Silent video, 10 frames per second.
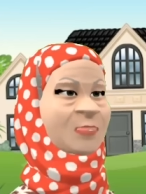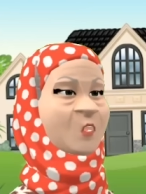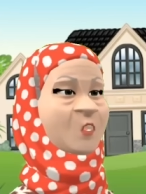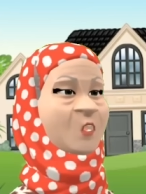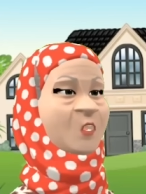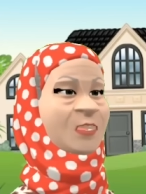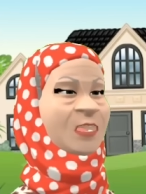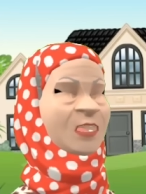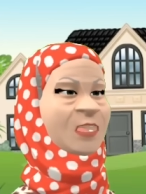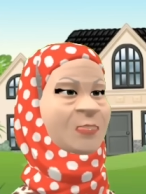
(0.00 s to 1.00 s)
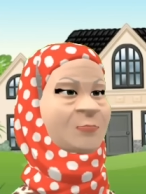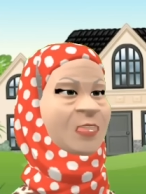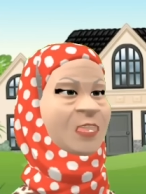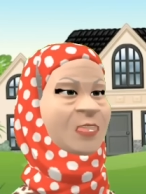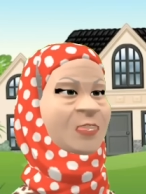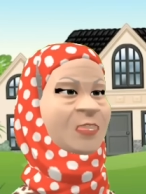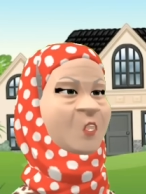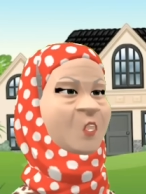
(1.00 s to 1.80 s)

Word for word: I need him quite moon, double measure